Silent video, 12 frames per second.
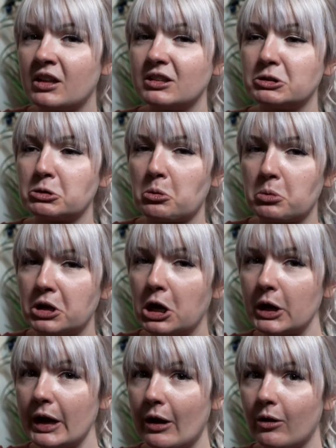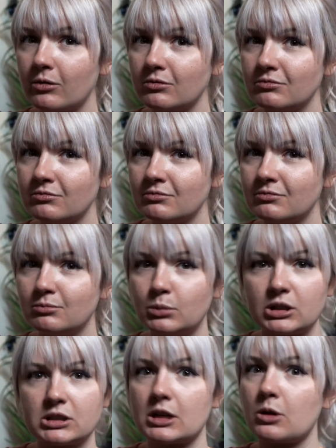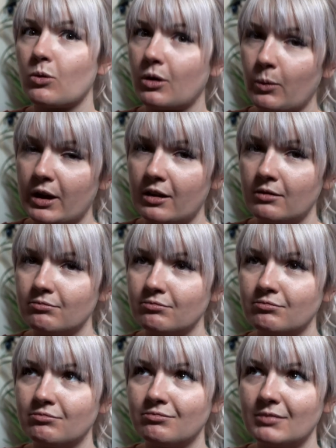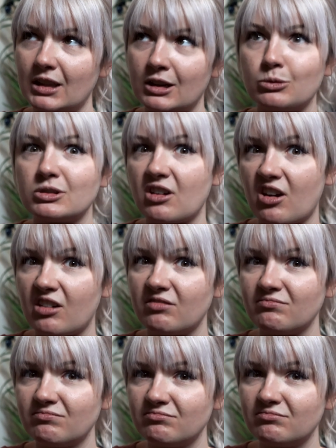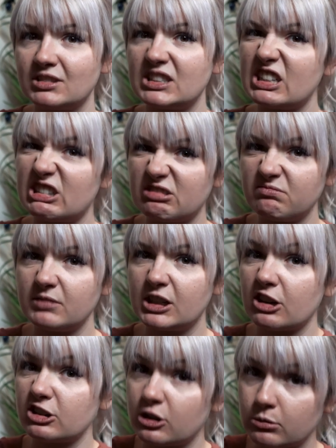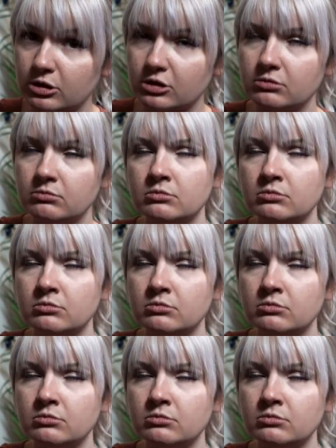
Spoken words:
So we got out because I didn't want to wait. And it was hot still in October.